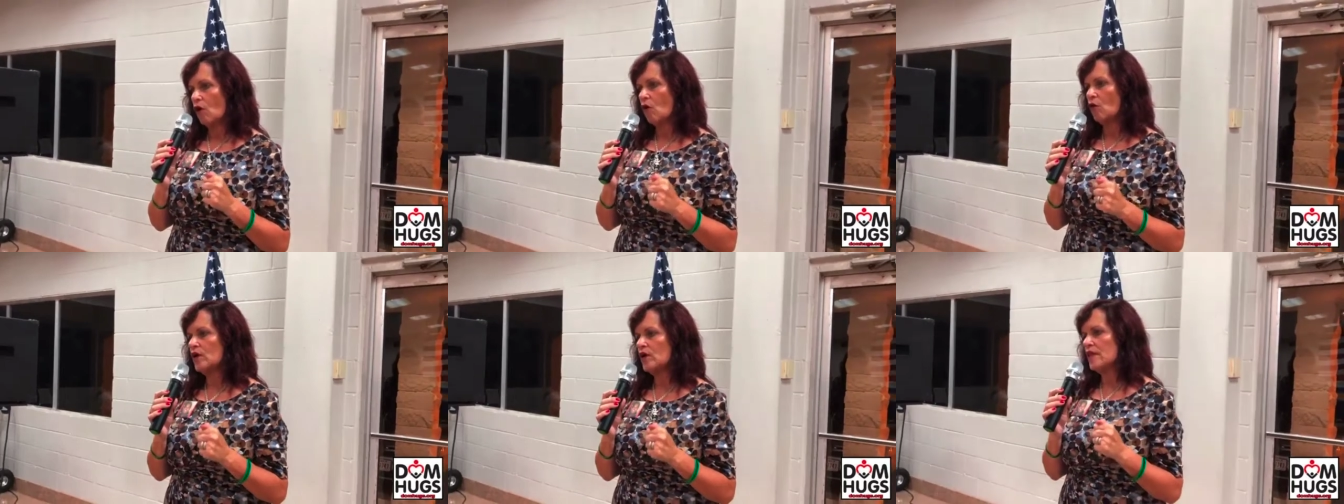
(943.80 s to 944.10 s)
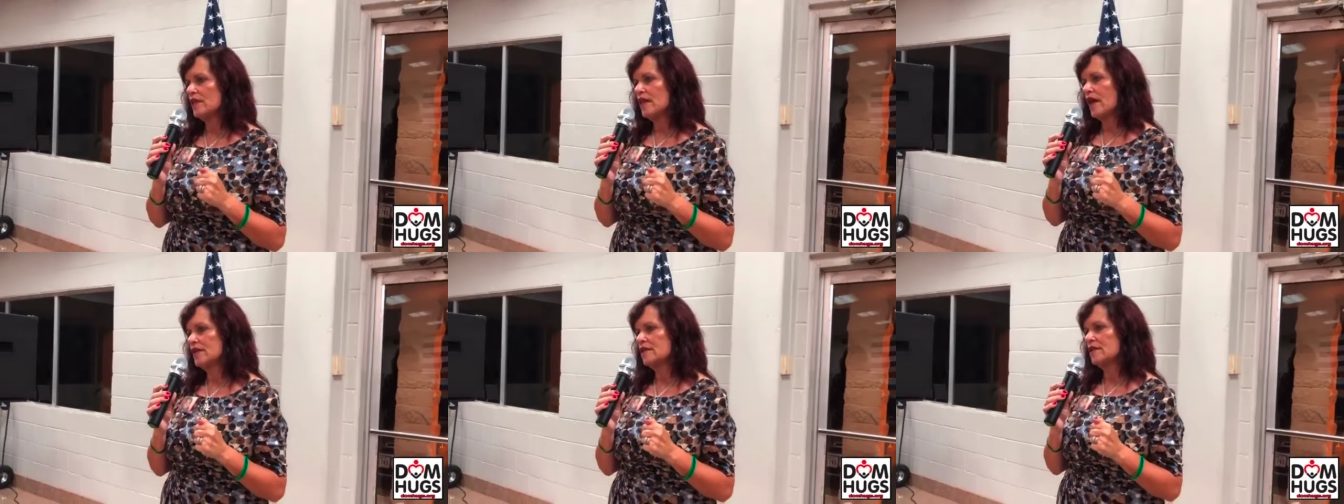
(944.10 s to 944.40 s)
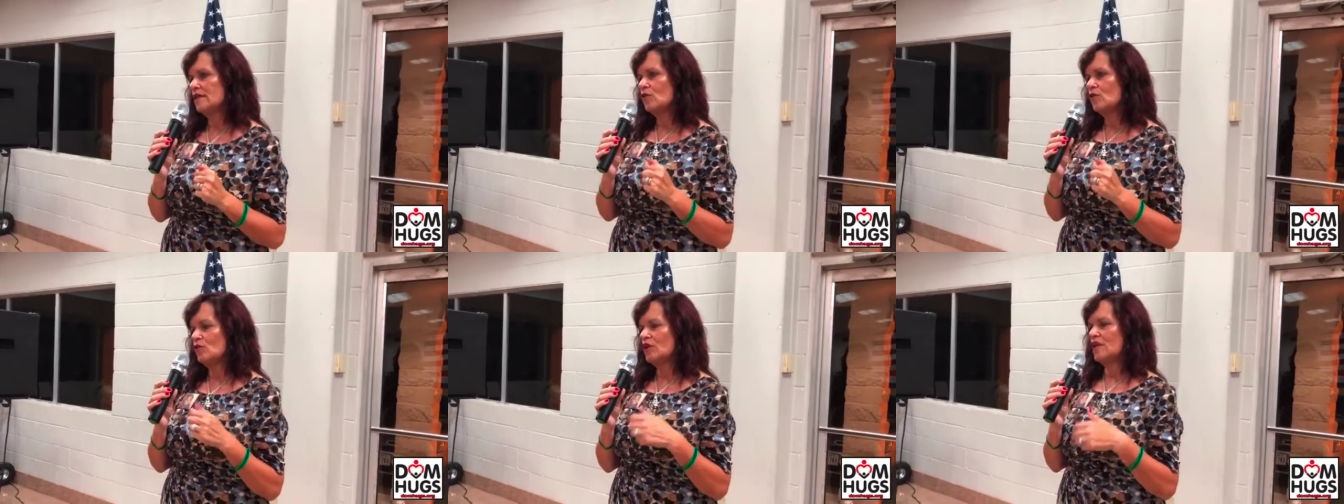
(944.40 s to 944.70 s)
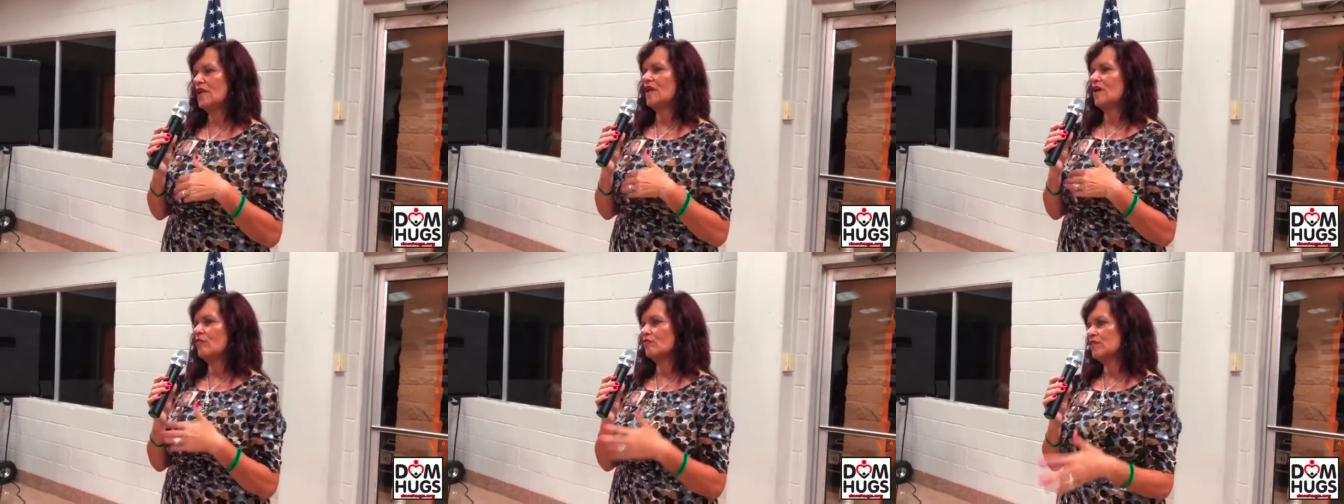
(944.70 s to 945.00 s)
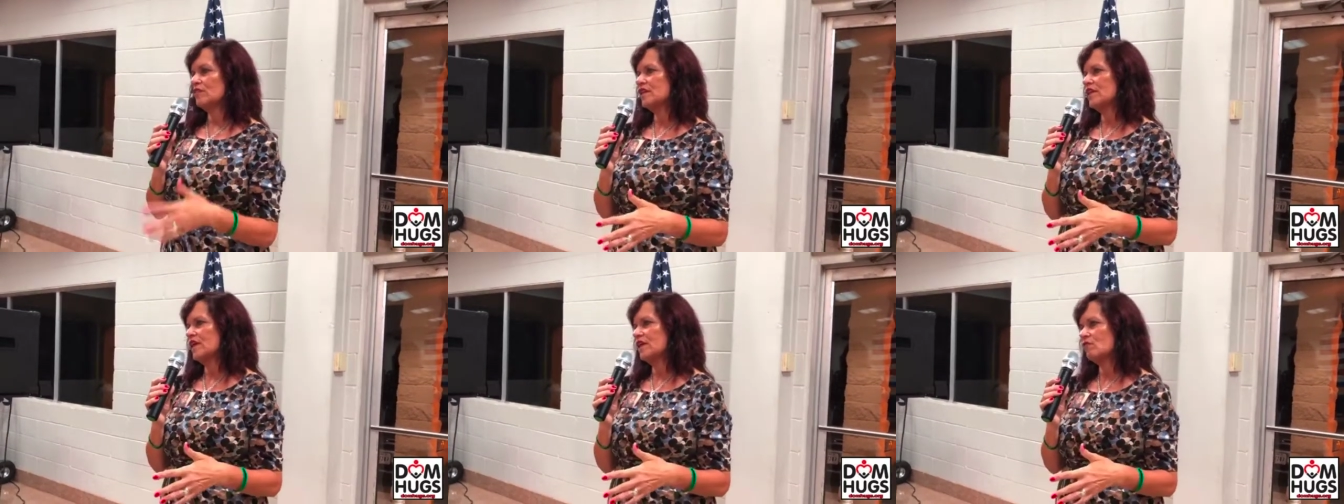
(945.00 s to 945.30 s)
knowing that you did
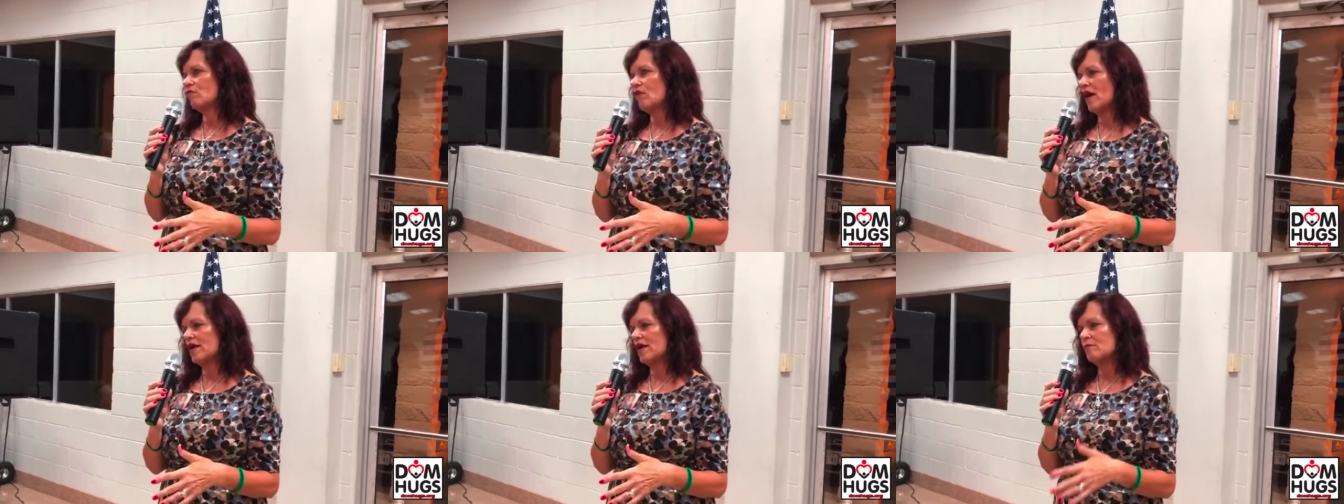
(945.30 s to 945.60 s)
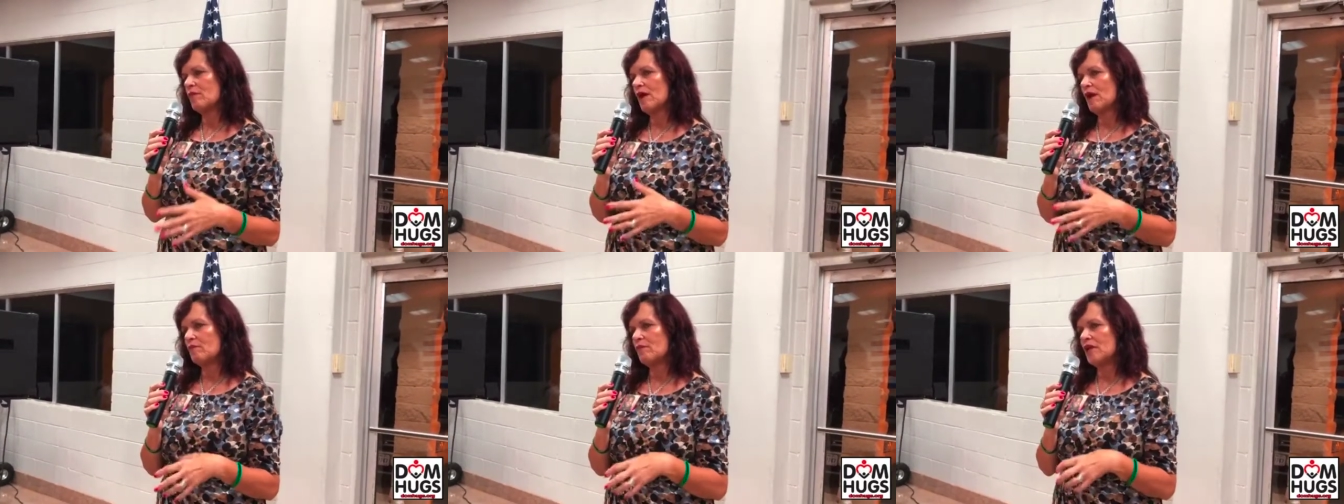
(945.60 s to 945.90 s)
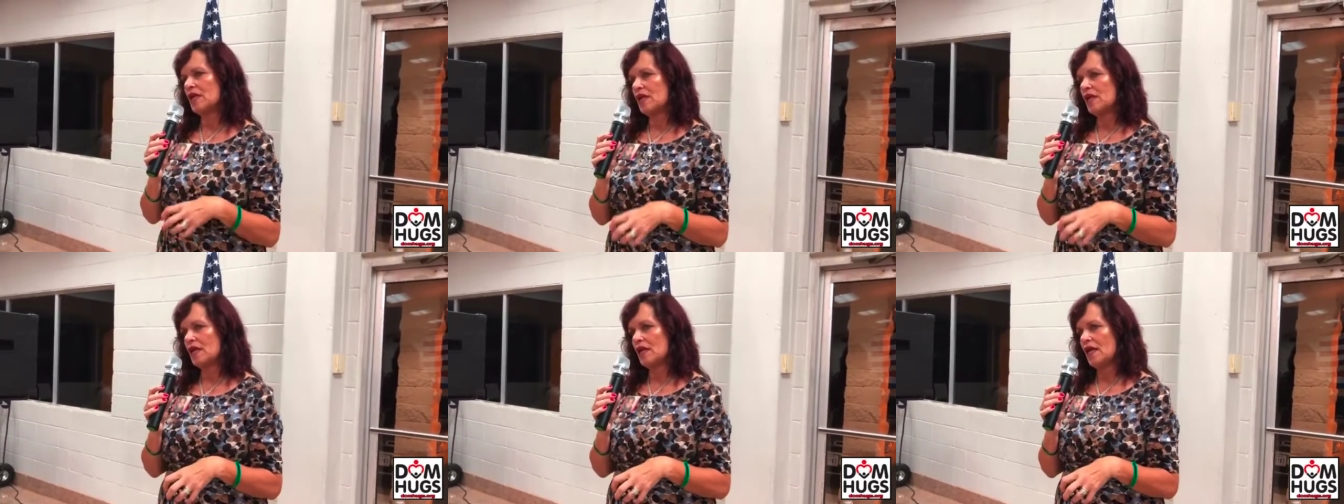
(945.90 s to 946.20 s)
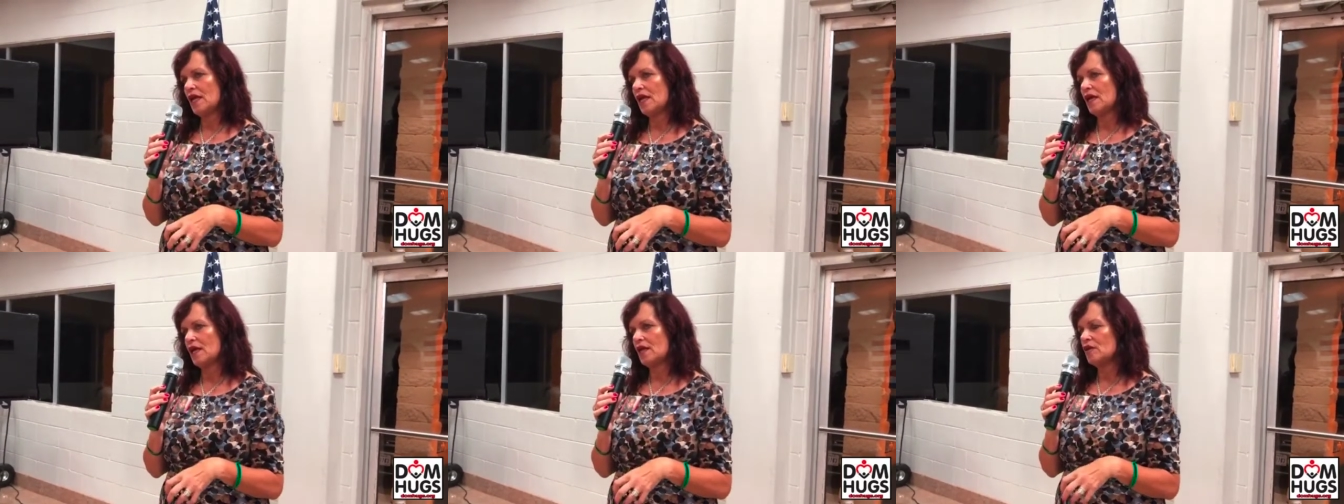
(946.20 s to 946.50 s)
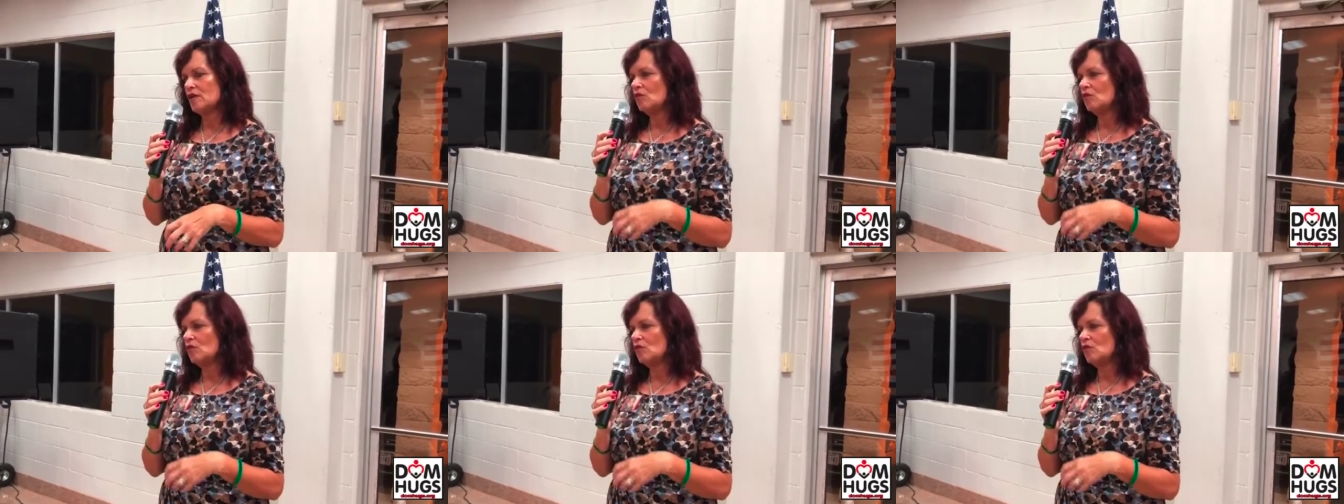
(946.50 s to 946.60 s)
everything right by being here,